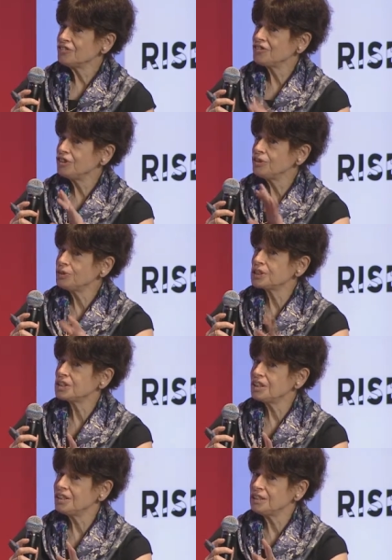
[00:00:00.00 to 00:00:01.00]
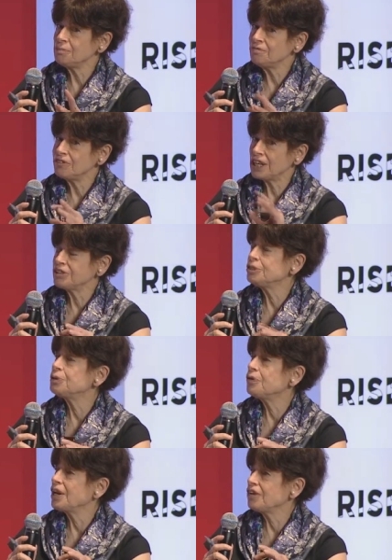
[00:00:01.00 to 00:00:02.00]
do you see value
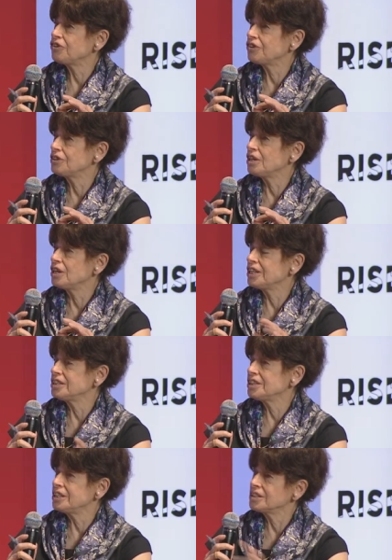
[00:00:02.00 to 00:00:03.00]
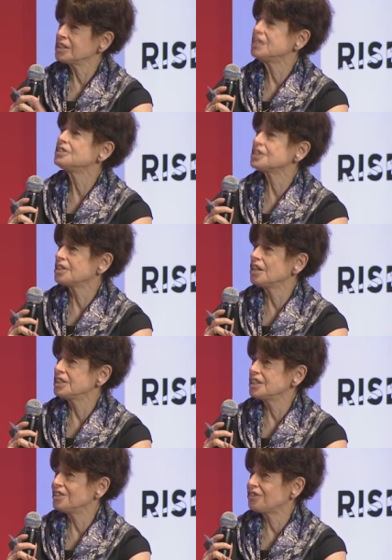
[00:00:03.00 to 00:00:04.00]
creation lying in
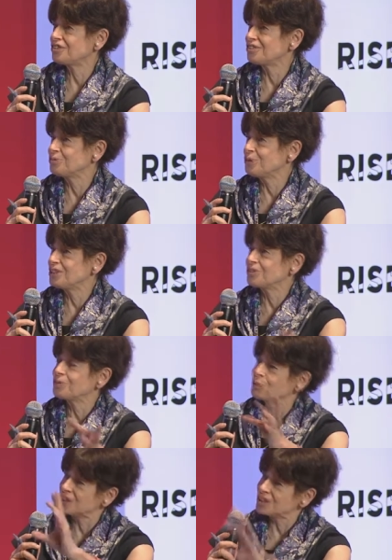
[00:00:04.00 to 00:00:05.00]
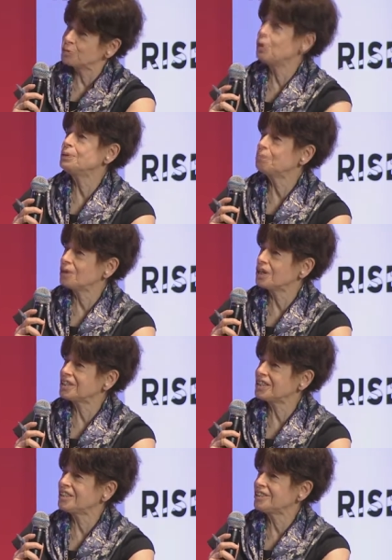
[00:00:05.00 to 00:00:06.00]
consolidation, whether within one
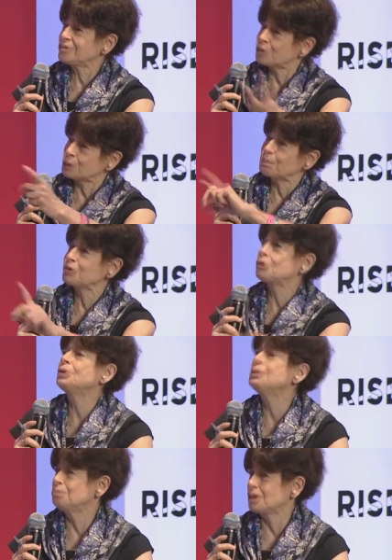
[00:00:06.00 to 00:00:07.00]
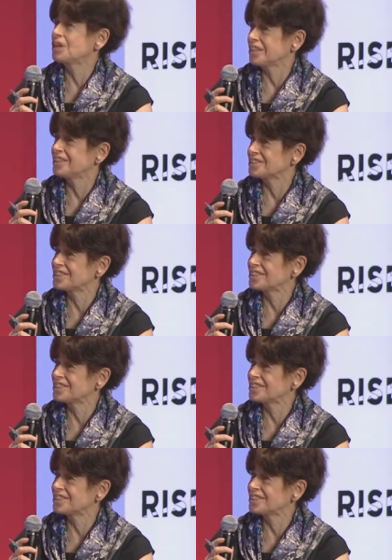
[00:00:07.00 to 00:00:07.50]
market or between markets?